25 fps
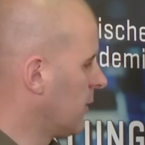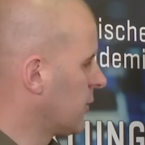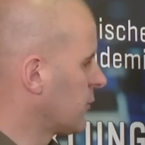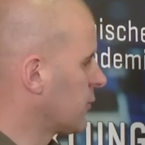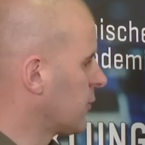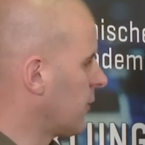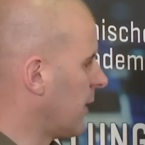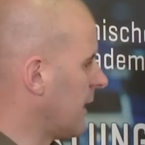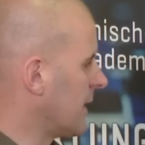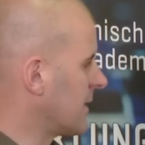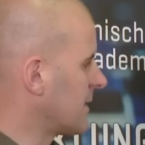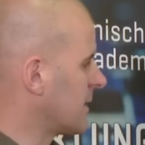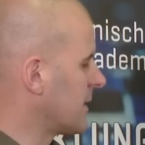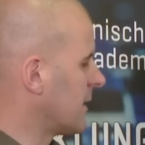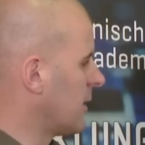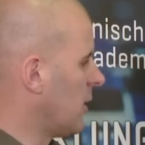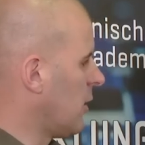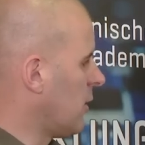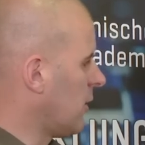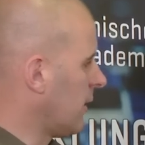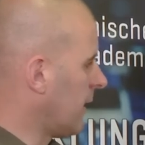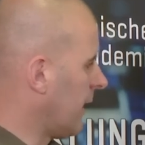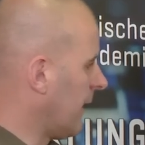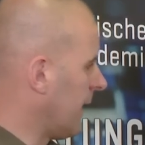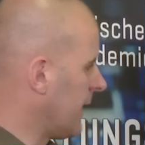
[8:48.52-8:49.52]
So as
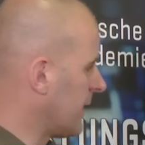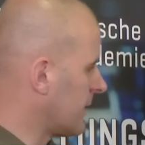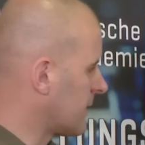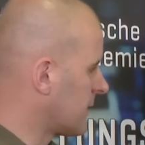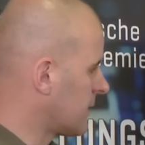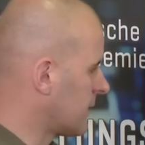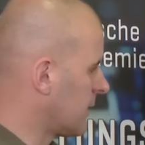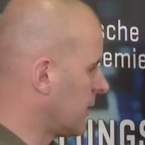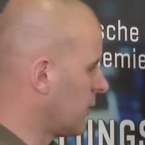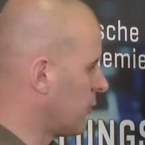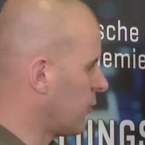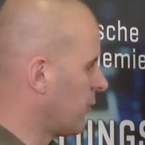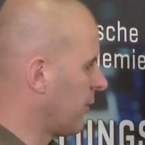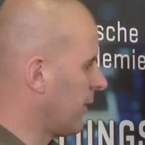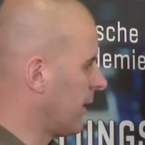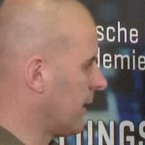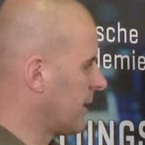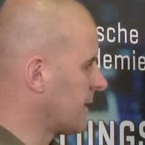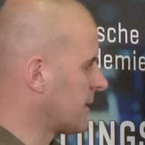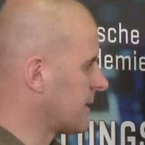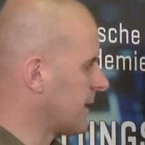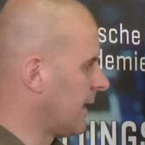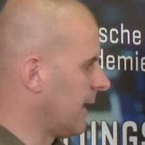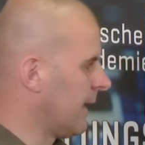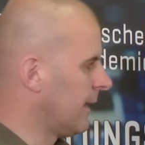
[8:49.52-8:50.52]
long as the
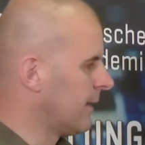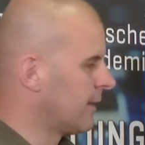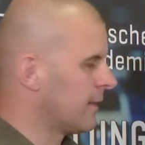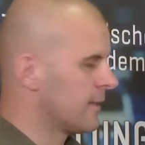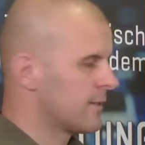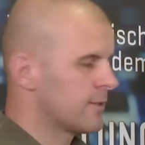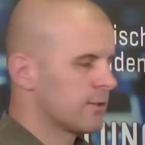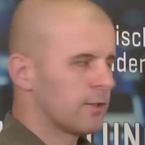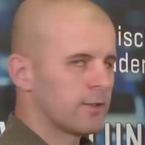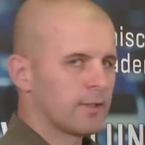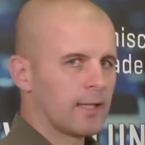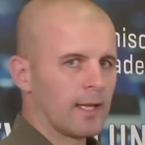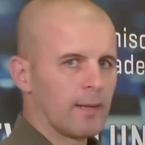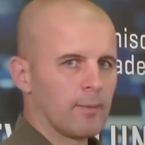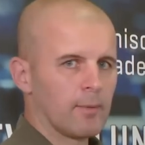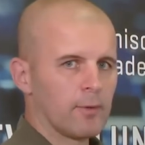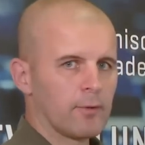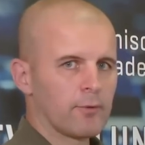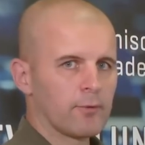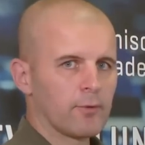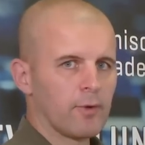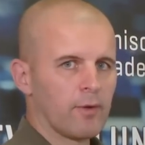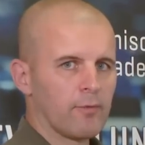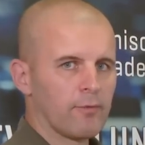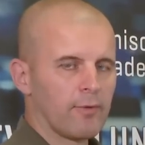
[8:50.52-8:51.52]
Ukrainian side is not
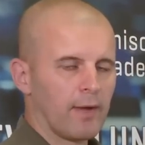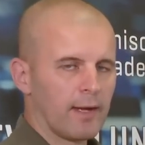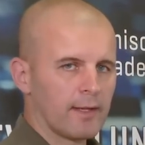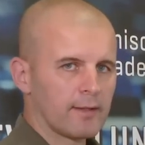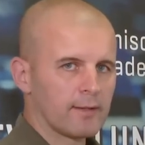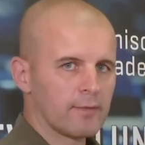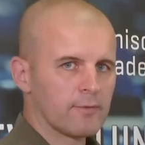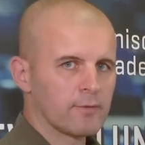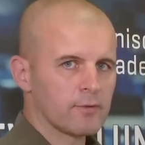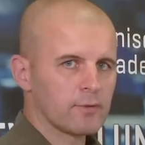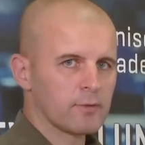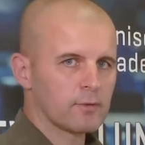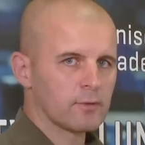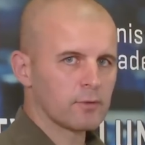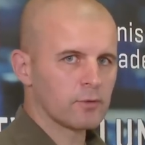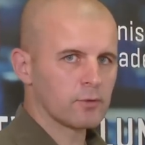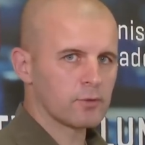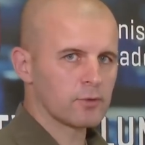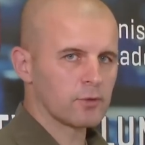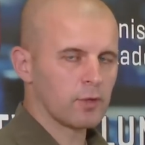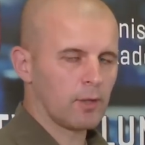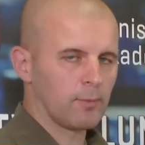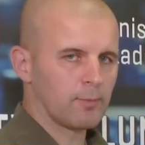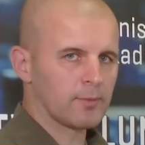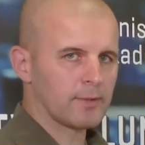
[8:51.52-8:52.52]
able to effectively
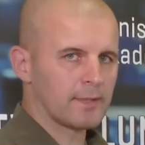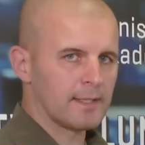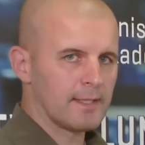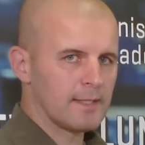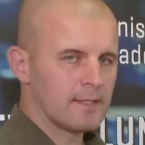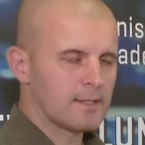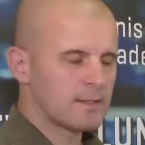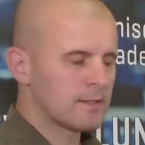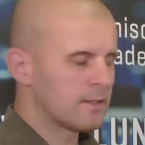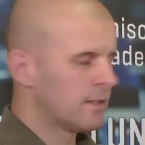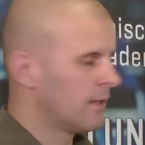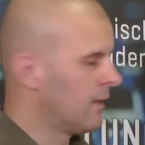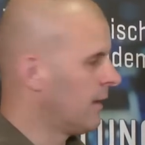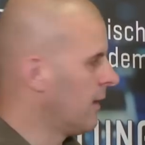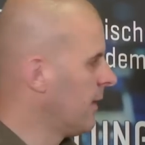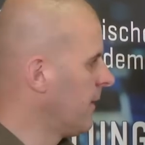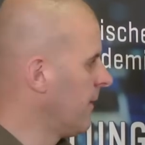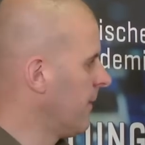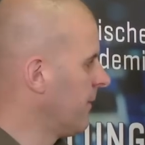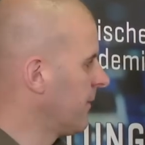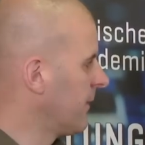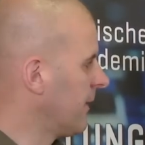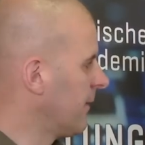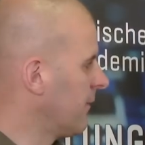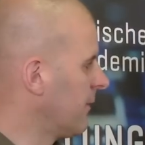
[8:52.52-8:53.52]
stop this,
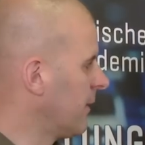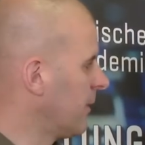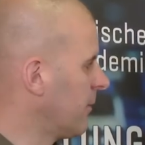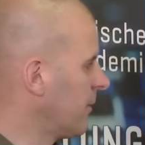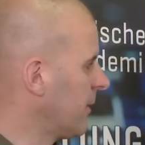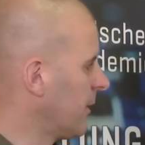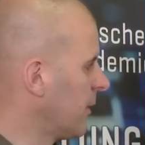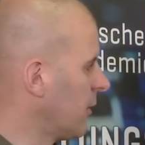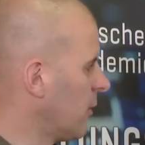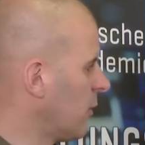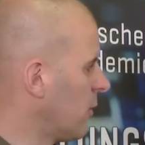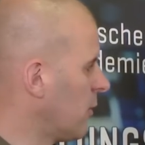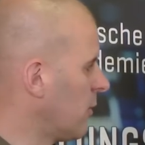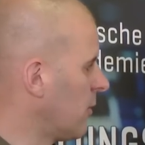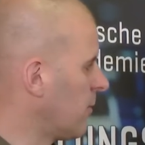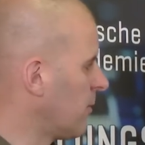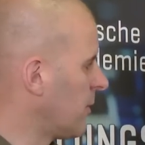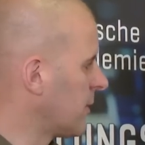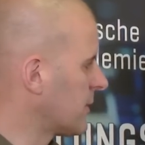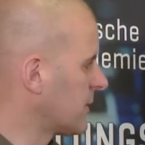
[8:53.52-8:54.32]
there will be no